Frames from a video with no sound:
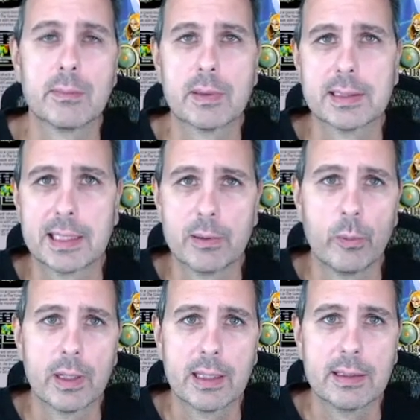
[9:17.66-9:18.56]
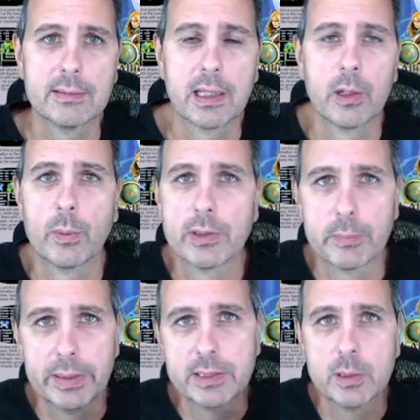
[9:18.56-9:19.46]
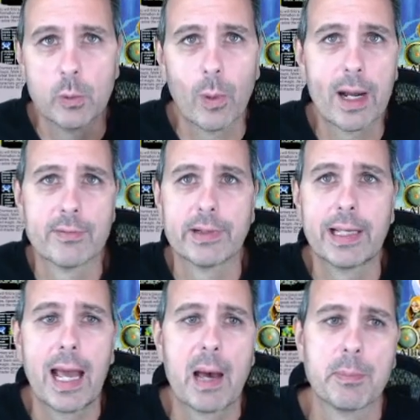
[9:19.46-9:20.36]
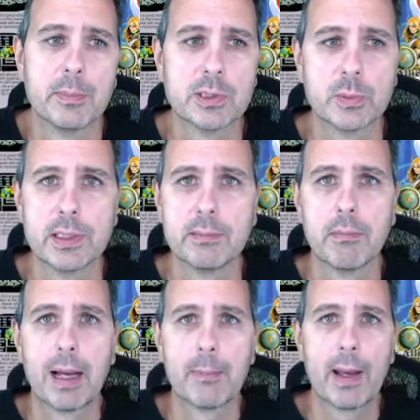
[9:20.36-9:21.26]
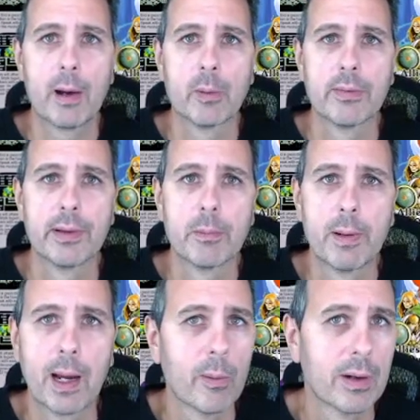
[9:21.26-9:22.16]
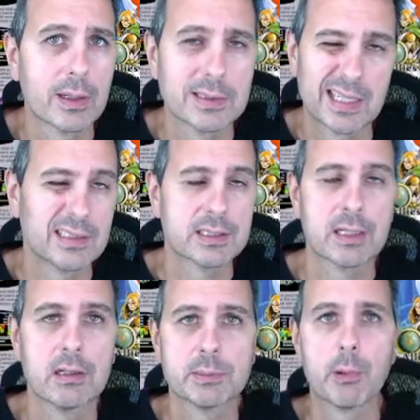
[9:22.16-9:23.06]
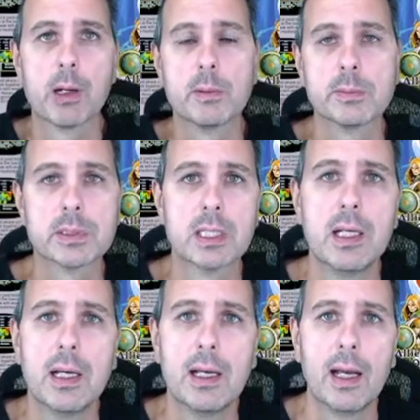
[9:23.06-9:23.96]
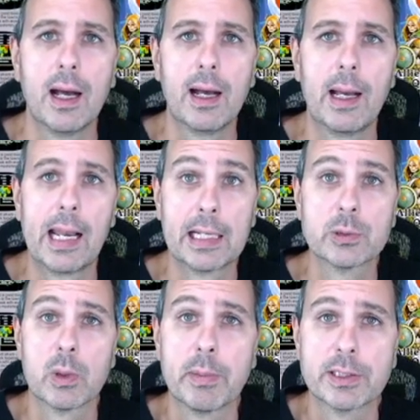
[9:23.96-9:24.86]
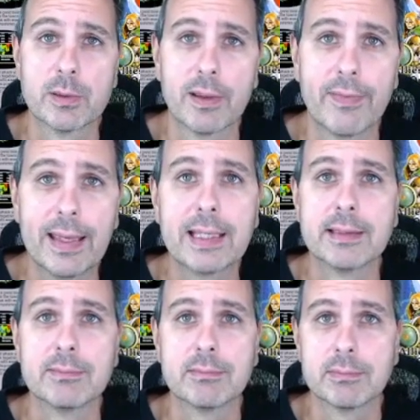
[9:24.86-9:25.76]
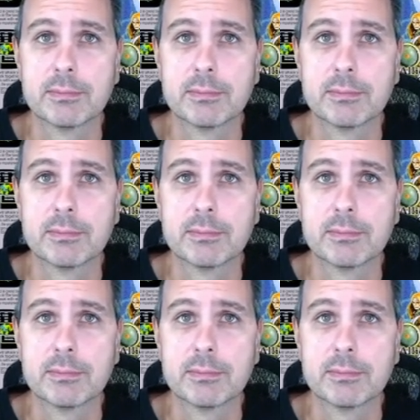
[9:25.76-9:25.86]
because I don't want there to be too wide of a gap between my power and their power because that can just cause problems. And I just want to make sure that they can